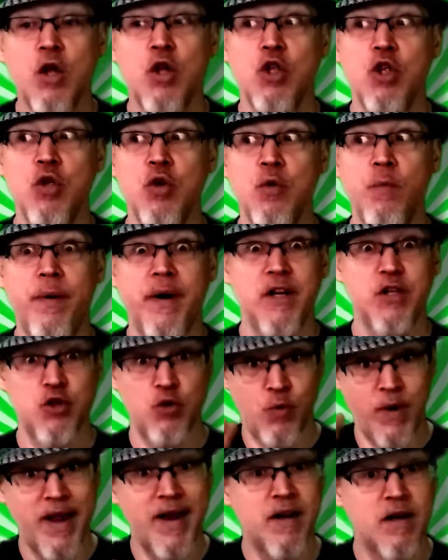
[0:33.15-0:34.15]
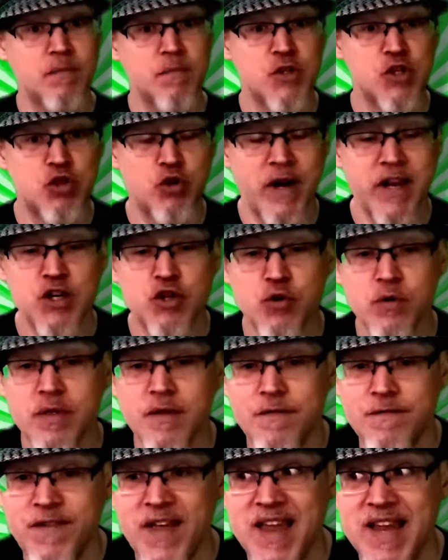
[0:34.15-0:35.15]
You punch a random stranger in the
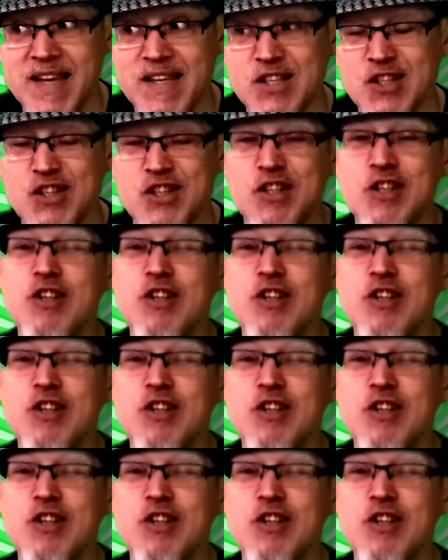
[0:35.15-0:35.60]
face,